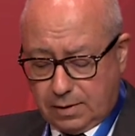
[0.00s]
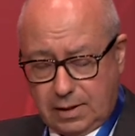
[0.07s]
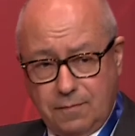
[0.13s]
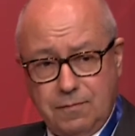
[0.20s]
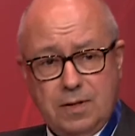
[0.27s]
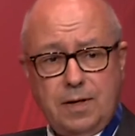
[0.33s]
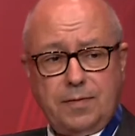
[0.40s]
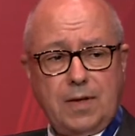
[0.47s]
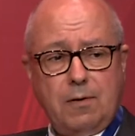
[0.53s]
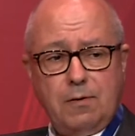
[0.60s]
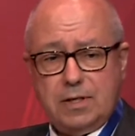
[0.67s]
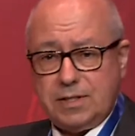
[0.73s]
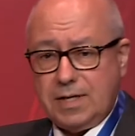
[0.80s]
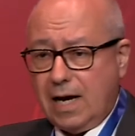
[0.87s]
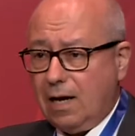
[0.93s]
Given that there
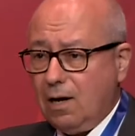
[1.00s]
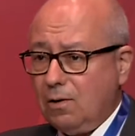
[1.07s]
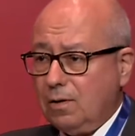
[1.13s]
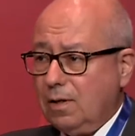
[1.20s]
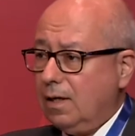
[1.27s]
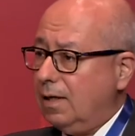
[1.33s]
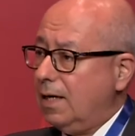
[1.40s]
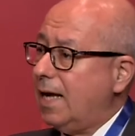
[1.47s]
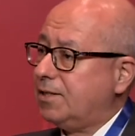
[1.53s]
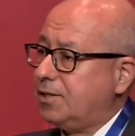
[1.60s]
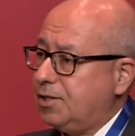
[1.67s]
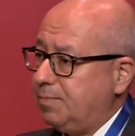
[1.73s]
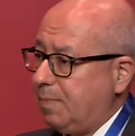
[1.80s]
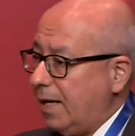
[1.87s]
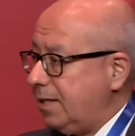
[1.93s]
is now less
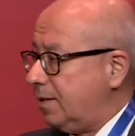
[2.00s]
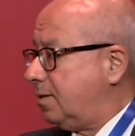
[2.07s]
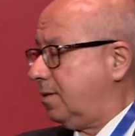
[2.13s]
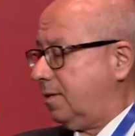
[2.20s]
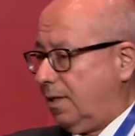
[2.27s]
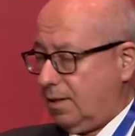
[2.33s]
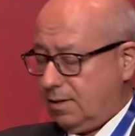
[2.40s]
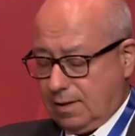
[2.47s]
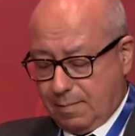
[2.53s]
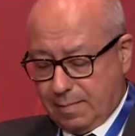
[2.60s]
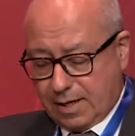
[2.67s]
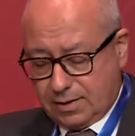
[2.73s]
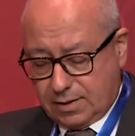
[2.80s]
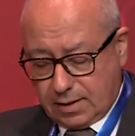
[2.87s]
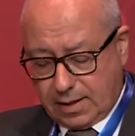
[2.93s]
space, as
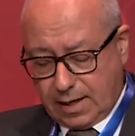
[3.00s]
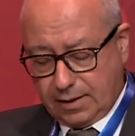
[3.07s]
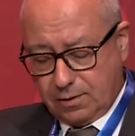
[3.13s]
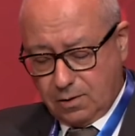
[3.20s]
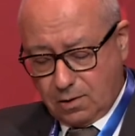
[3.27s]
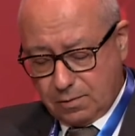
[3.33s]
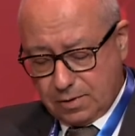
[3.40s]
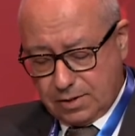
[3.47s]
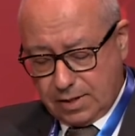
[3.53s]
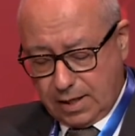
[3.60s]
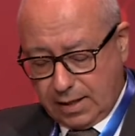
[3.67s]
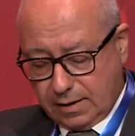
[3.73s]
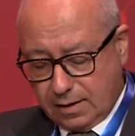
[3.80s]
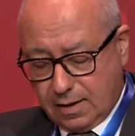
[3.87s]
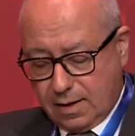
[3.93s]
Ambassador Keng Yong was
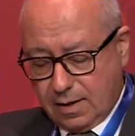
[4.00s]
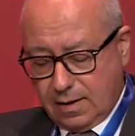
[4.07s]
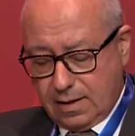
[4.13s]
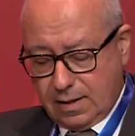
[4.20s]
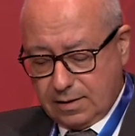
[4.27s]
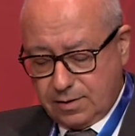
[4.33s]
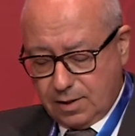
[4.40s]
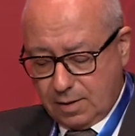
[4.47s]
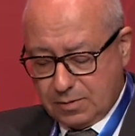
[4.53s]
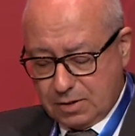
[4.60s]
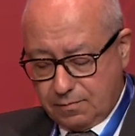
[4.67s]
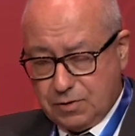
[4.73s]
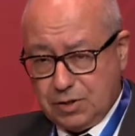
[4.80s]
saying, in terms of